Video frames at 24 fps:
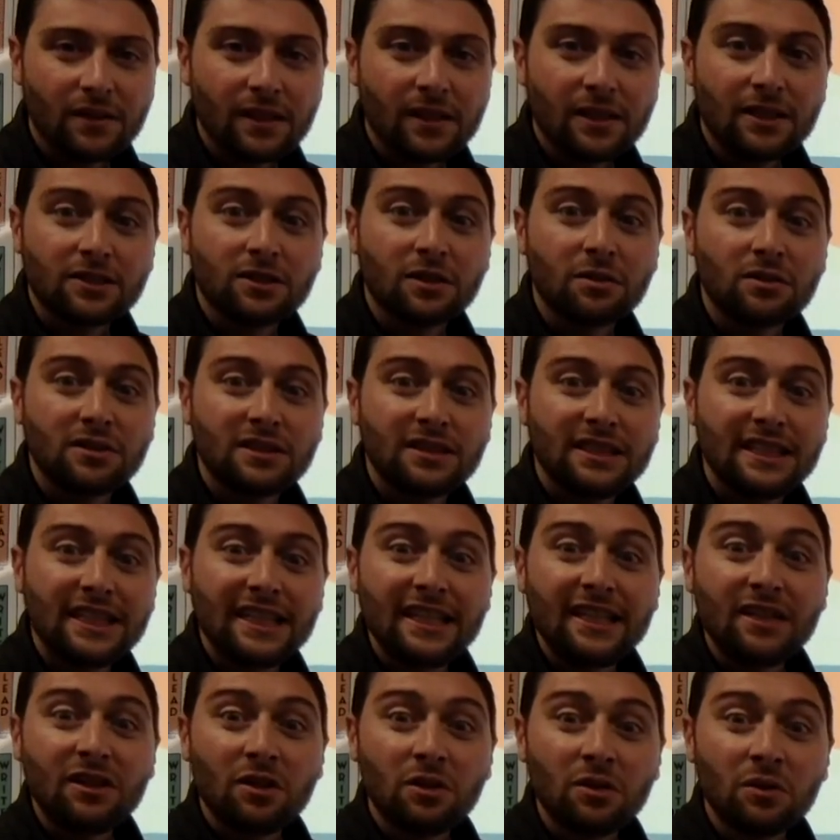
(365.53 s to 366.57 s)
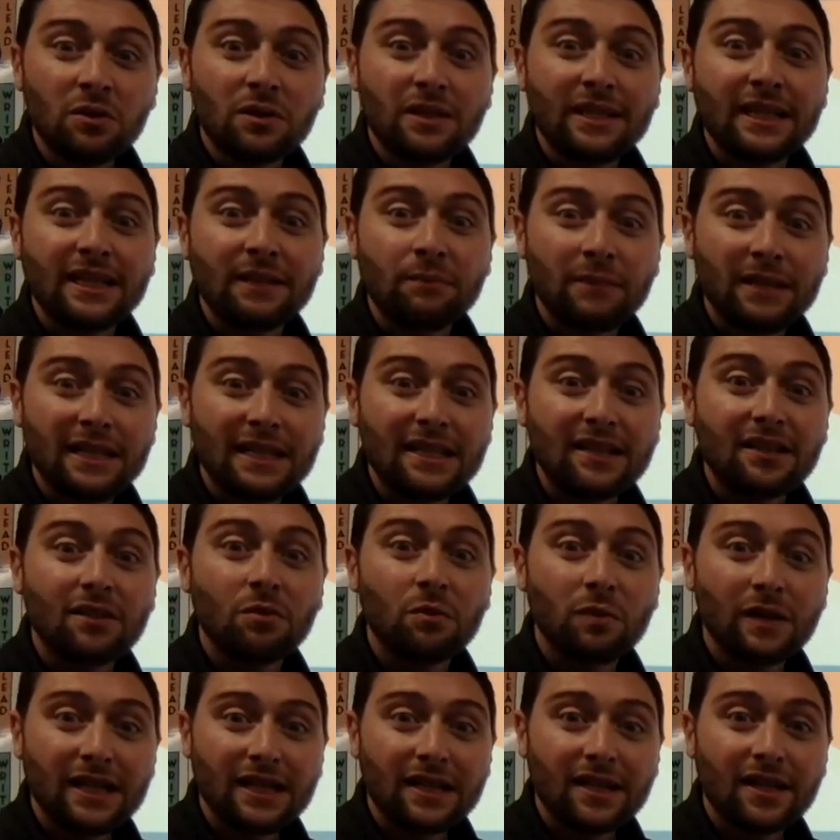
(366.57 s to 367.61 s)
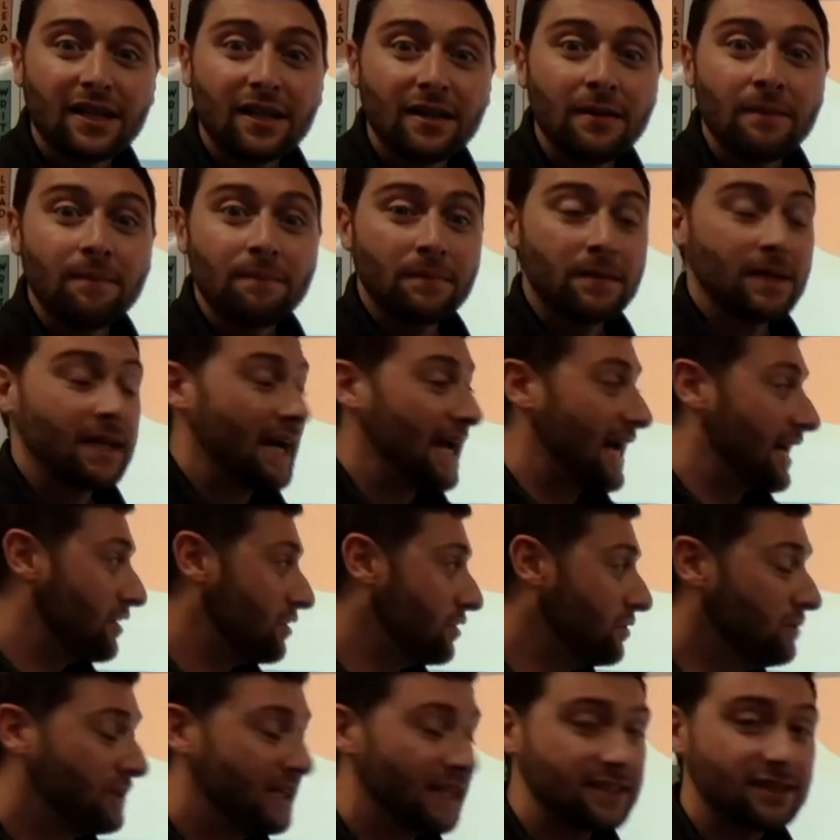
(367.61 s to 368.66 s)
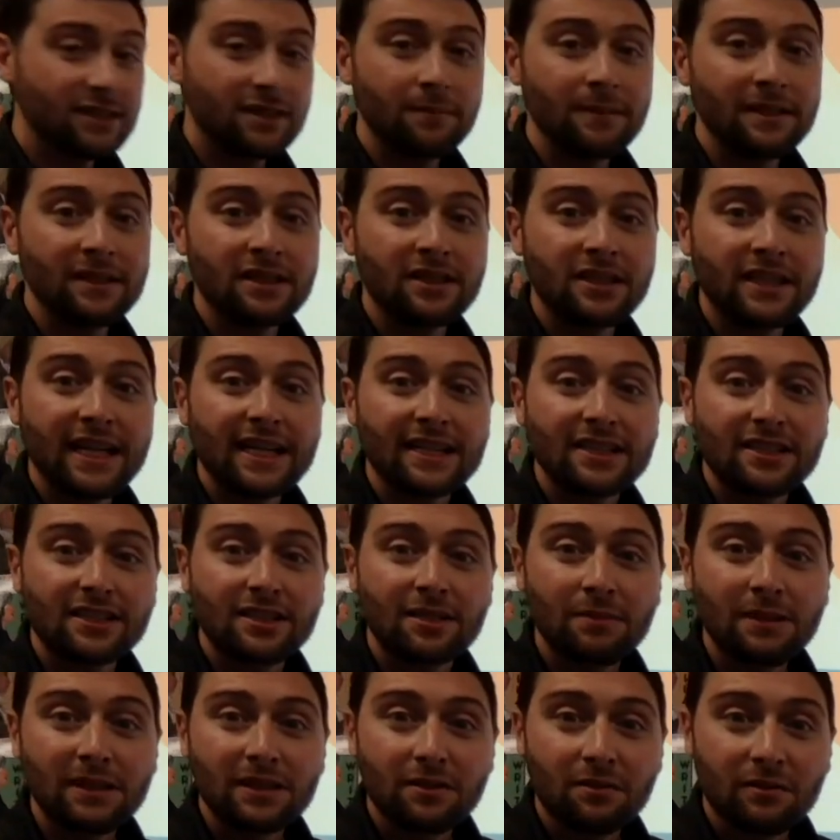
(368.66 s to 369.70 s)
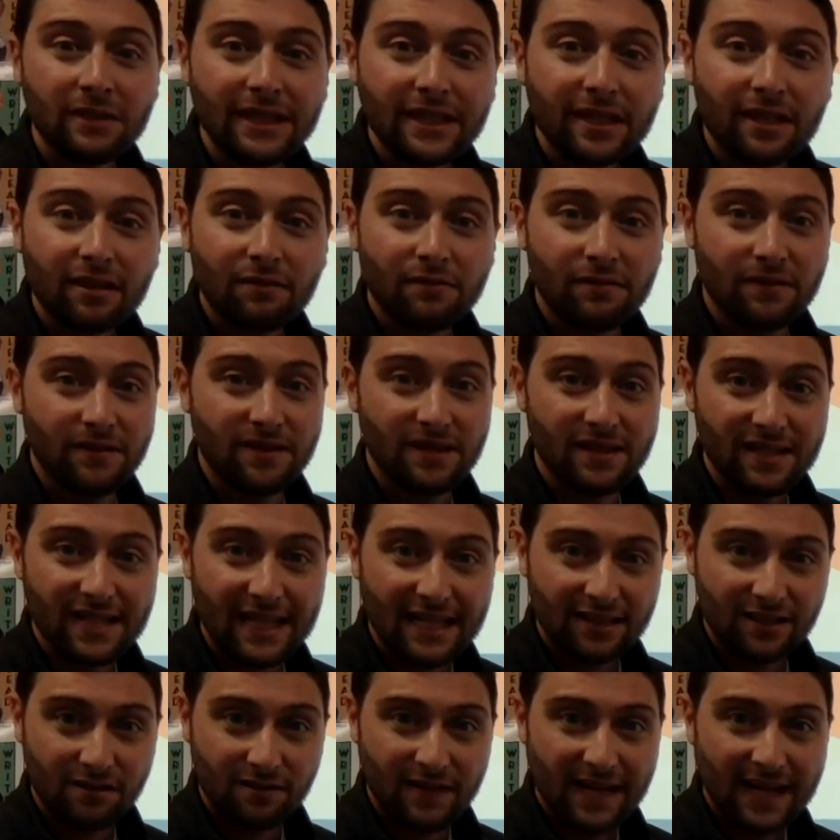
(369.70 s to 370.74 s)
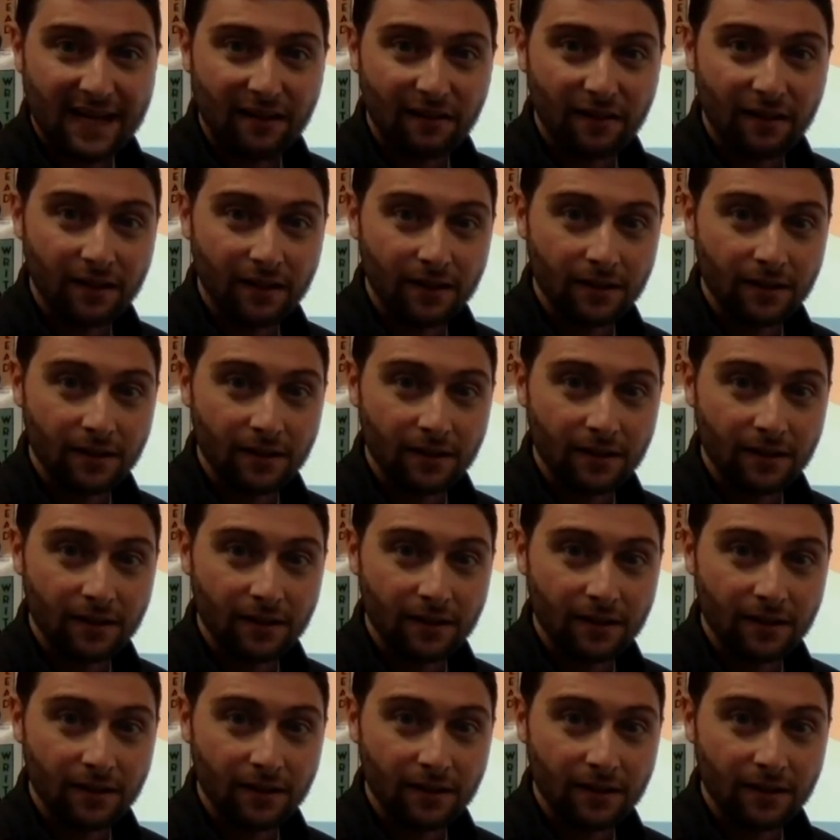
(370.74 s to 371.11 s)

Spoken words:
So see who can be the winner and who gets to be the chance to be the reader for the next round.